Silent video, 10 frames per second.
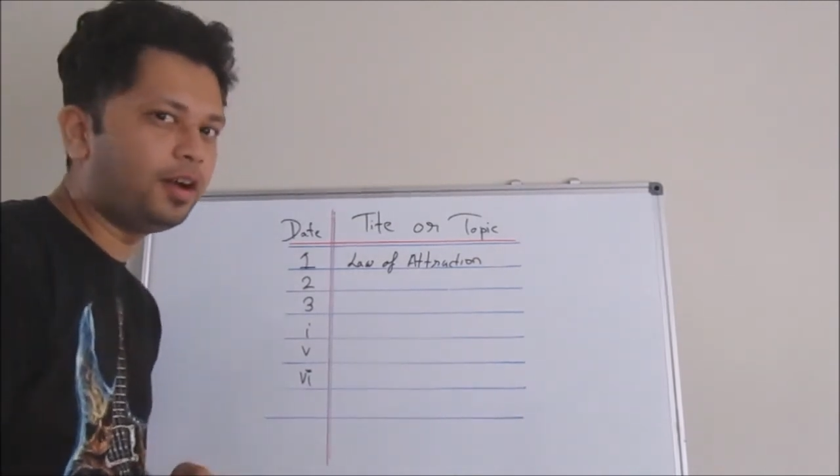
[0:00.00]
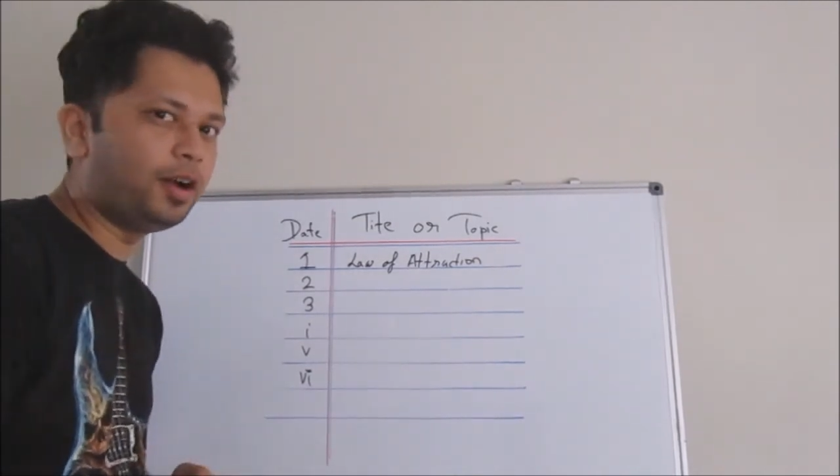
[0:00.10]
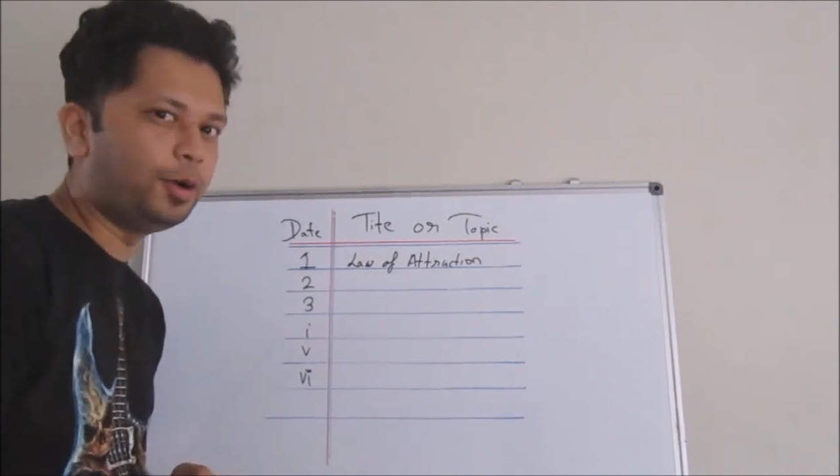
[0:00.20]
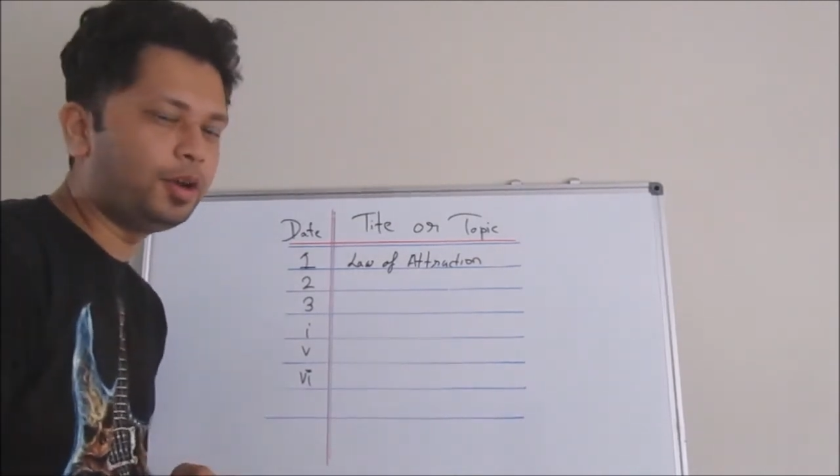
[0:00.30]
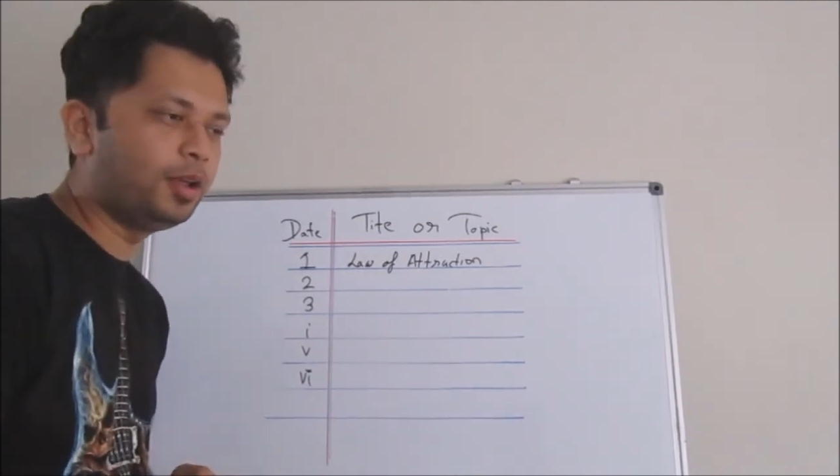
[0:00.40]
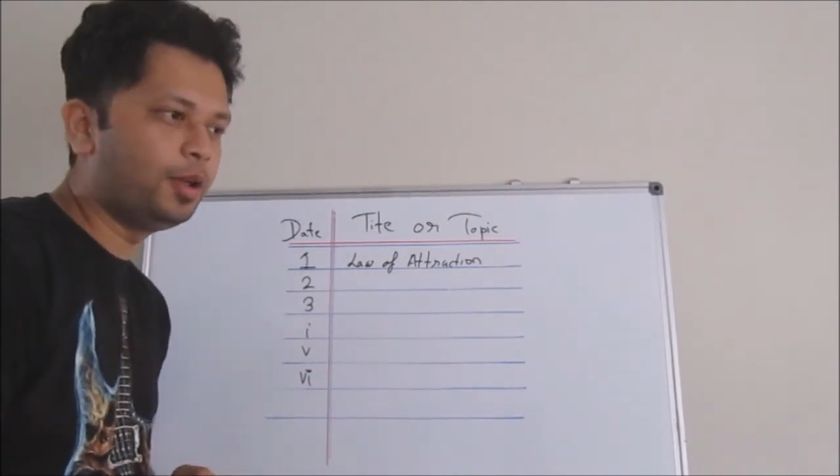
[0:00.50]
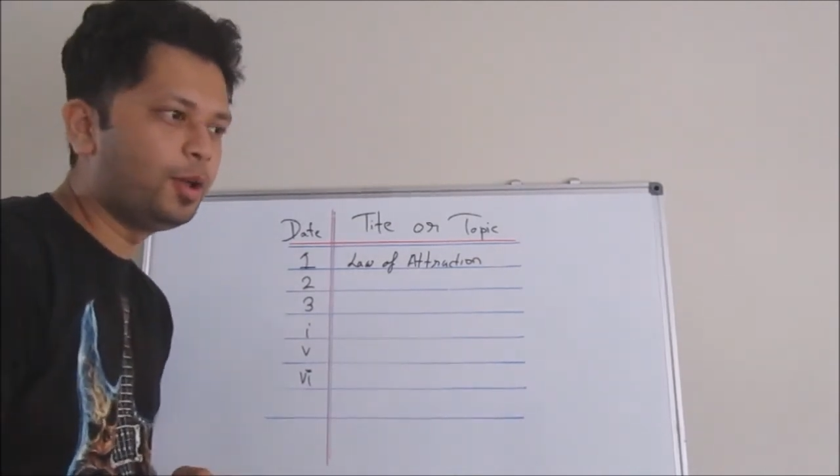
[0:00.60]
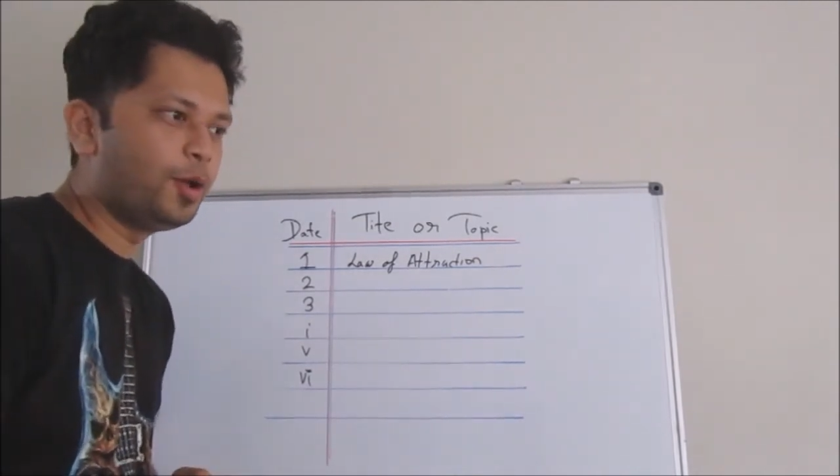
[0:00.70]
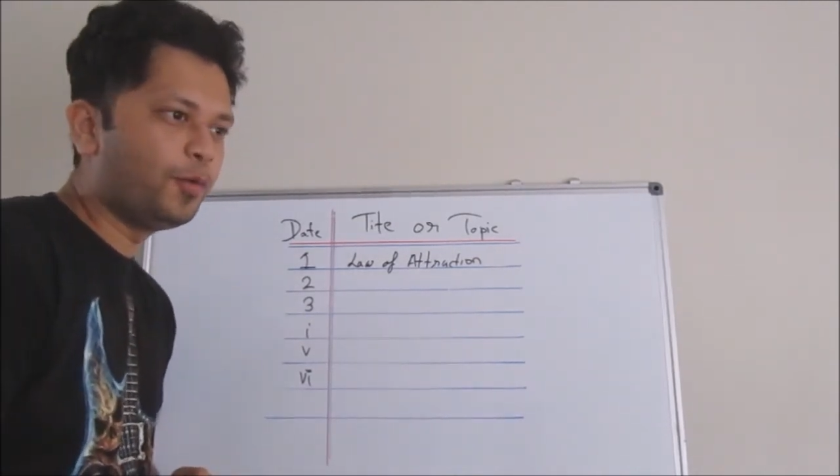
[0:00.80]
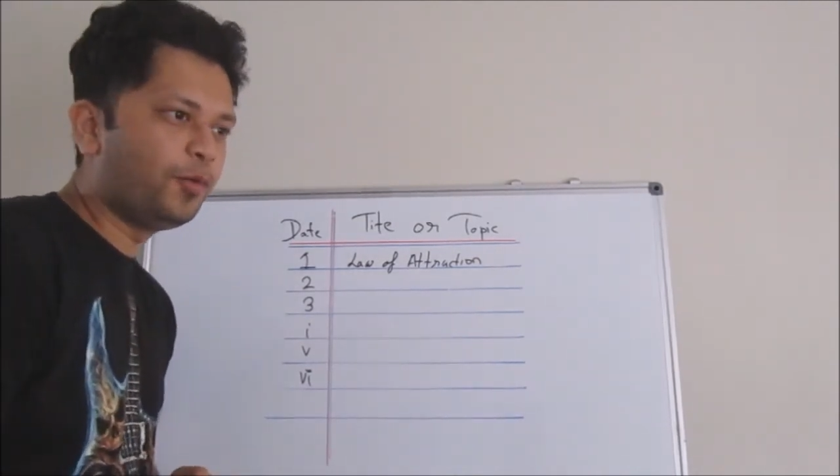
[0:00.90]
out
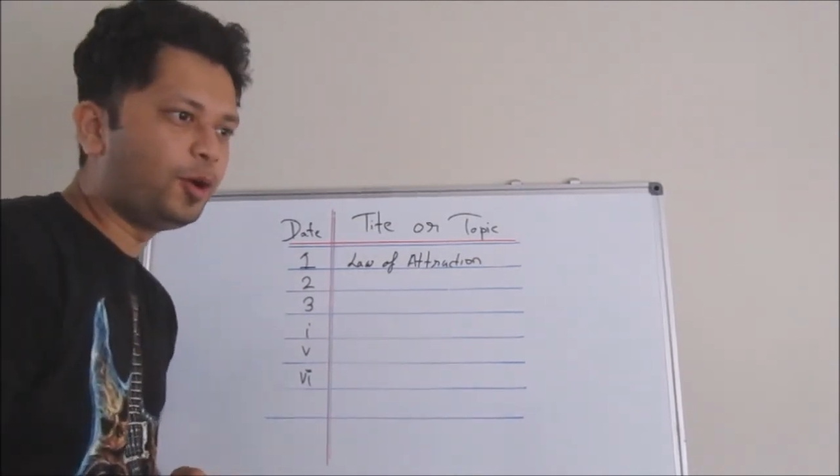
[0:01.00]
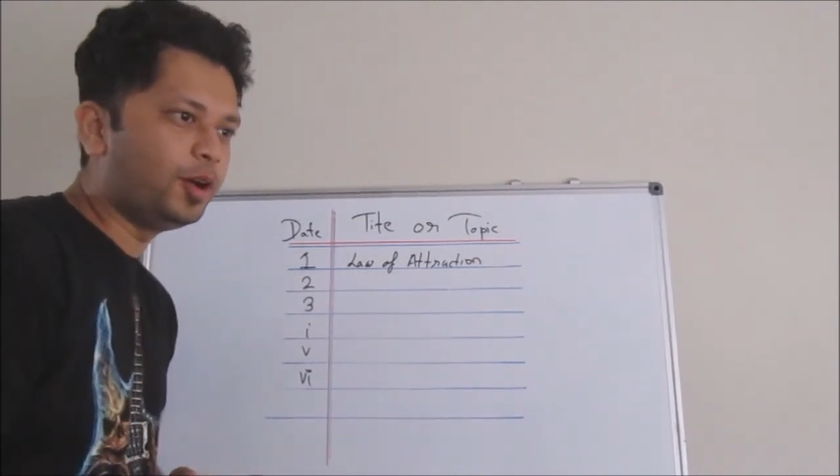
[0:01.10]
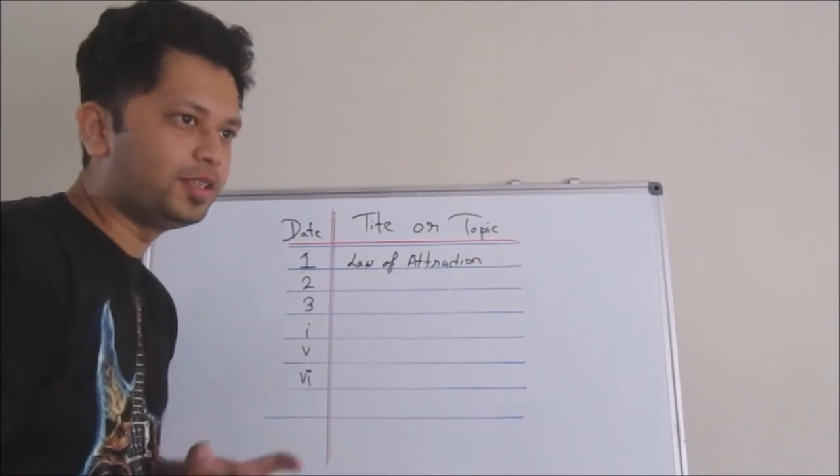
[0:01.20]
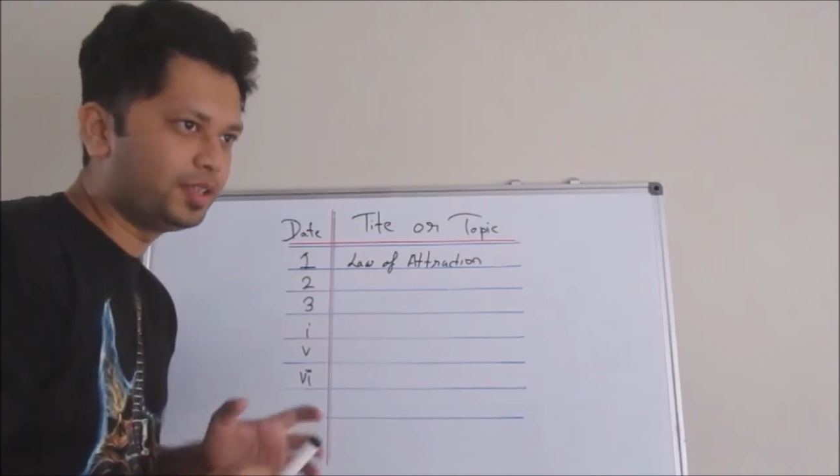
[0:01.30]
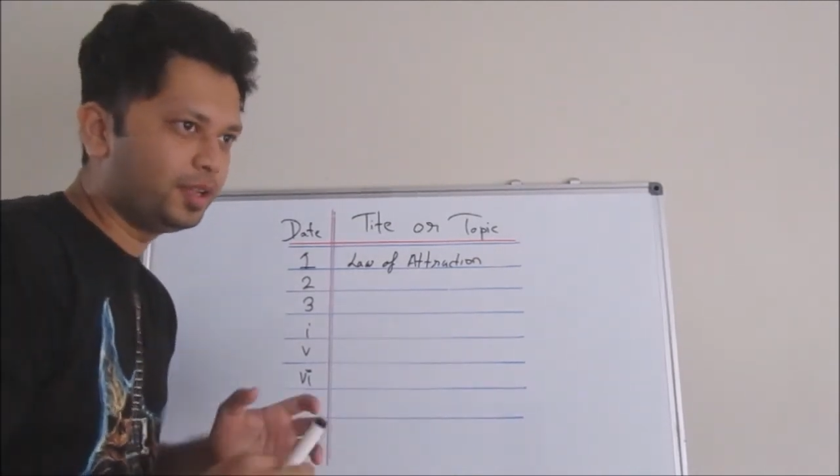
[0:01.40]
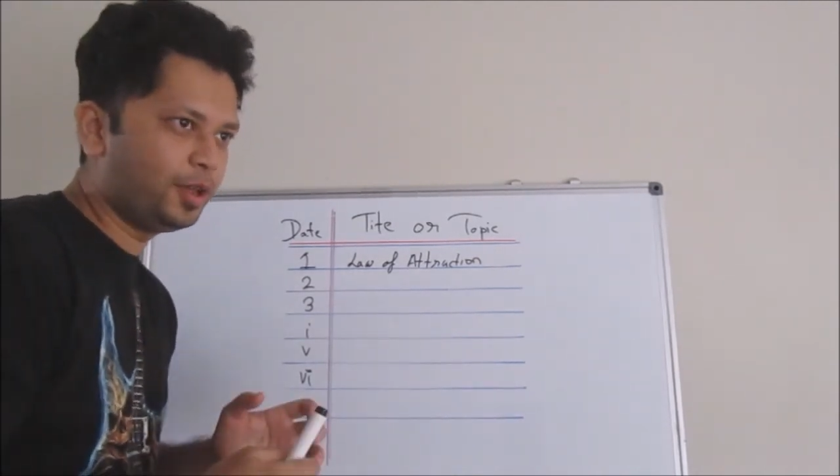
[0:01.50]
was